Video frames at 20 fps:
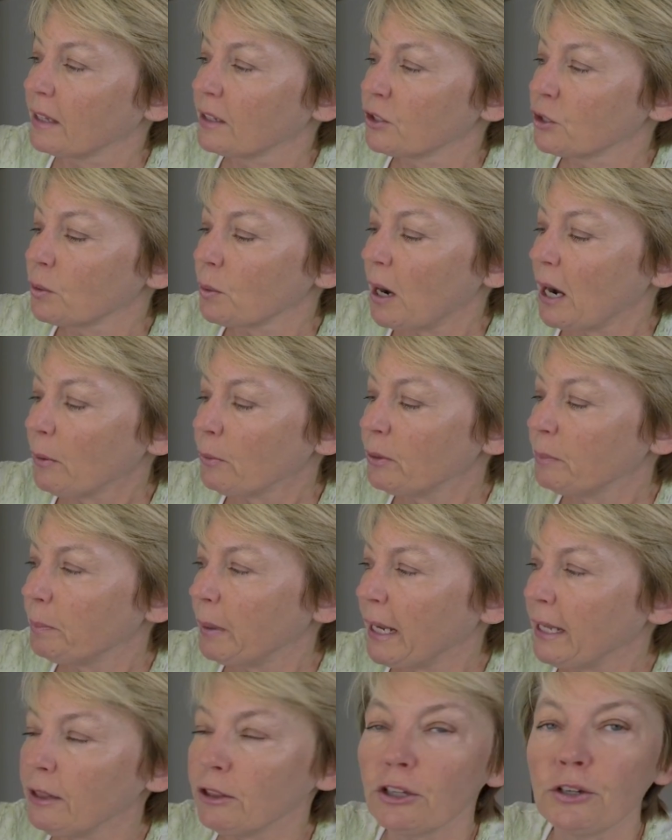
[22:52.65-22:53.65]
So I would
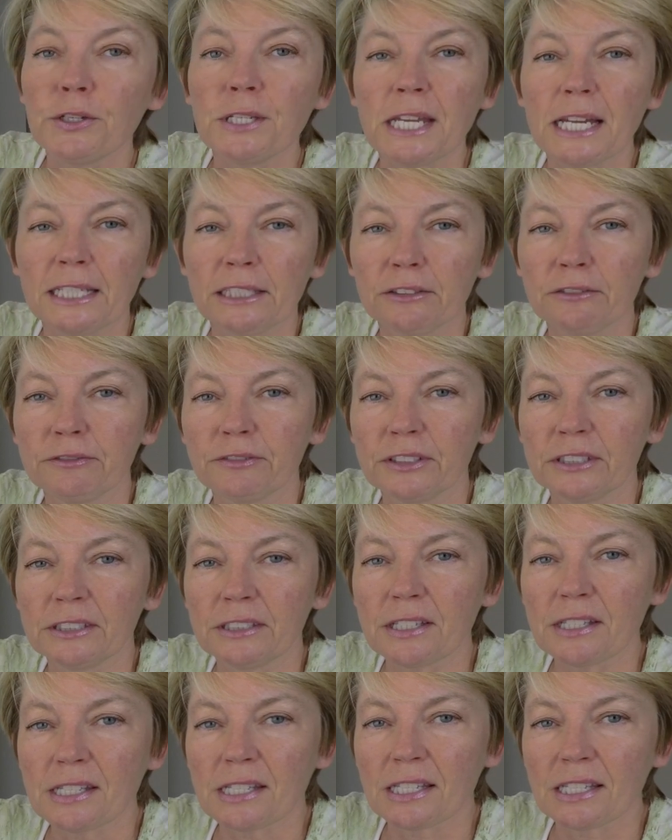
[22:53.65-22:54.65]
paint those
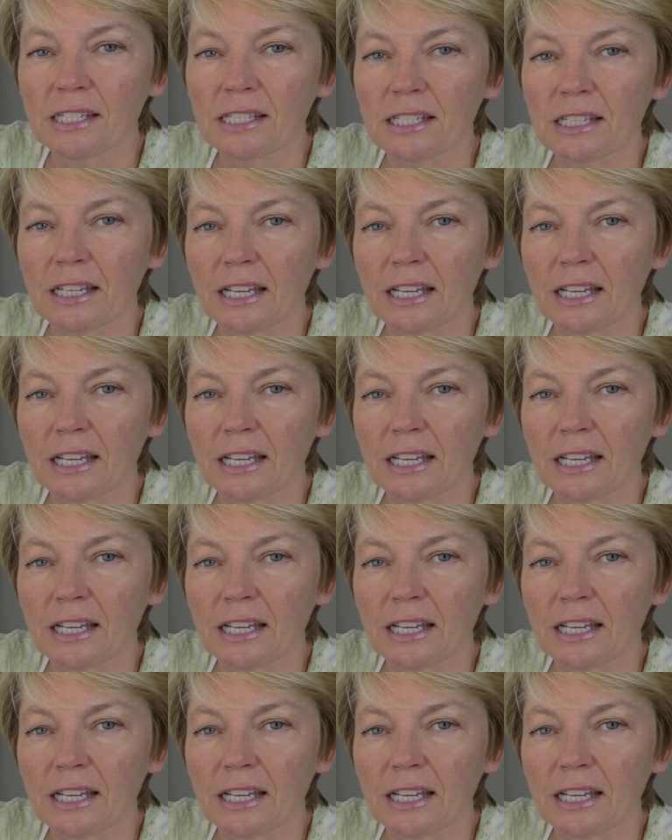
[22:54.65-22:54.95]
elephants